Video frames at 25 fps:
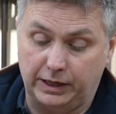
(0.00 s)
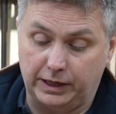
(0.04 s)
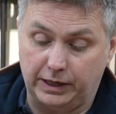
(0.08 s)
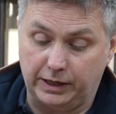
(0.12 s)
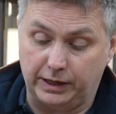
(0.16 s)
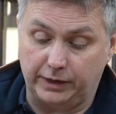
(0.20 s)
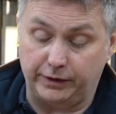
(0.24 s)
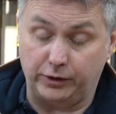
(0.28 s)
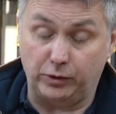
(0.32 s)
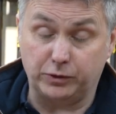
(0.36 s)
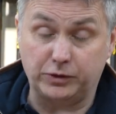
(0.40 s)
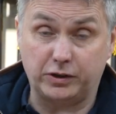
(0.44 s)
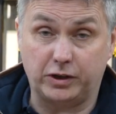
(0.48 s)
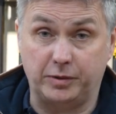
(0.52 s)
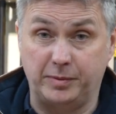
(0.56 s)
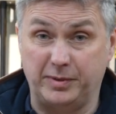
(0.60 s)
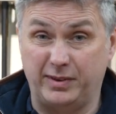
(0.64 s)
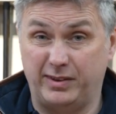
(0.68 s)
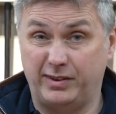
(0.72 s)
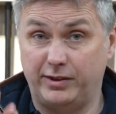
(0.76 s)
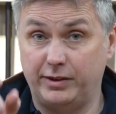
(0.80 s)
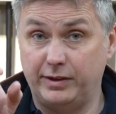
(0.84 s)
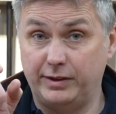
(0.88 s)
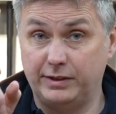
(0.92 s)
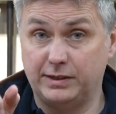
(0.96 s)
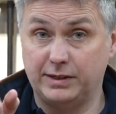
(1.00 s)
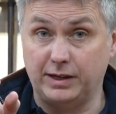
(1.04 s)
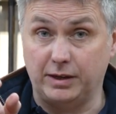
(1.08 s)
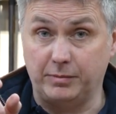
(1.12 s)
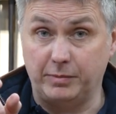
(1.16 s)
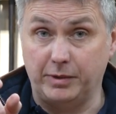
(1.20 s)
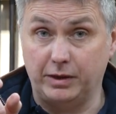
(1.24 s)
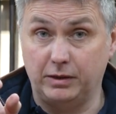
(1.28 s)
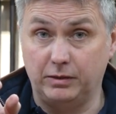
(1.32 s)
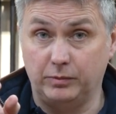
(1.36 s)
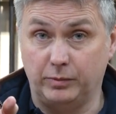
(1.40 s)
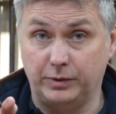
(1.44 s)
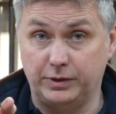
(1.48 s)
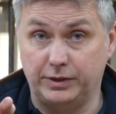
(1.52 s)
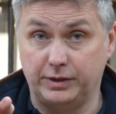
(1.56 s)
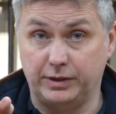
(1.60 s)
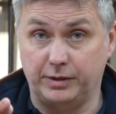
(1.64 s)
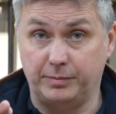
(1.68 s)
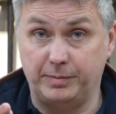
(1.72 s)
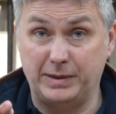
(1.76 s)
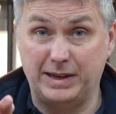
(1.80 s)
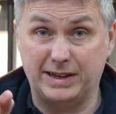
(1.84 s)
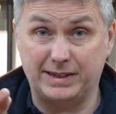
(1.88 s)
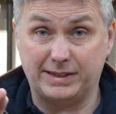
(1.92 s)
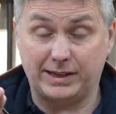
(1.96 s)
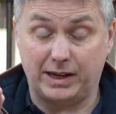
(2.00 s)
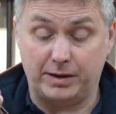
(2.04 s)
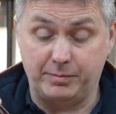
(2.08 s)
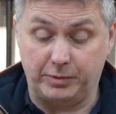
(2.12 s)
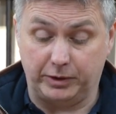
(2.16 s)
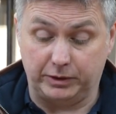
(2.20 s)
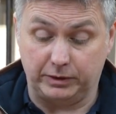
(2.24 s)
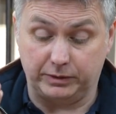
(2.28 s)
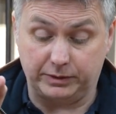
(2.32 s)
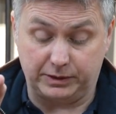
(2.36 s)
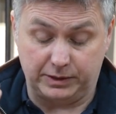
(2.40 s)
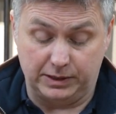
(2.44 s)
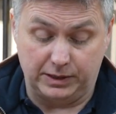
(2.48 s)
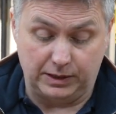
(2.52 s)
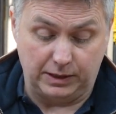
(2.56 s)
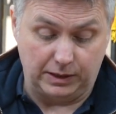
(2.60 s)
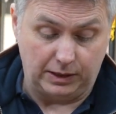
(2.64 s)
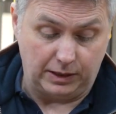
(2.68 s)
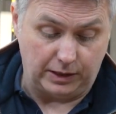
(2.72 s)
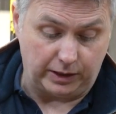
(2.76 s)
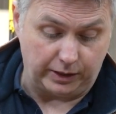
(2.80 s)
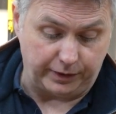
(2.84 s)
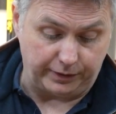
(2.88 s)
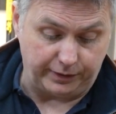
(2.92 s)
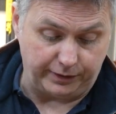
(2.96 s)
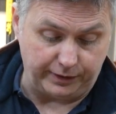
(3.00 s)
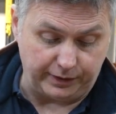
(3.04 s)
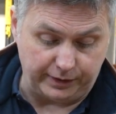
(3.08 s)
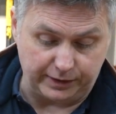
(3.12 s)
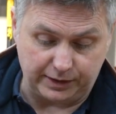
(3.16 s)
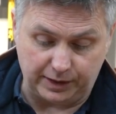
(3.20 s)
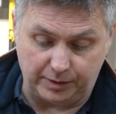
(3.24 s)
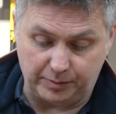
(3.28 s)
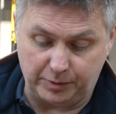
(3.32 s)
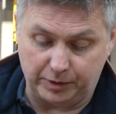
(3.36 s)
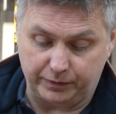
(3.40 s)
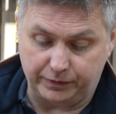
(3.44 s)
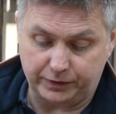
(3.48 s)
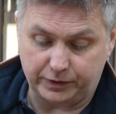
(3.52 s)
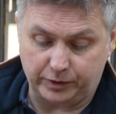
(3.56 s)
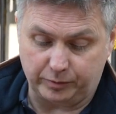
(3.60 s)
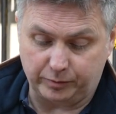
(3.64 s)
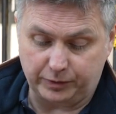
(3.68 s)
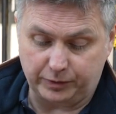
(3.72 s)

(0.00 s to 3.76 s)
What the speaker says: They also come in 13mm, which is the BSA models are 13mm for some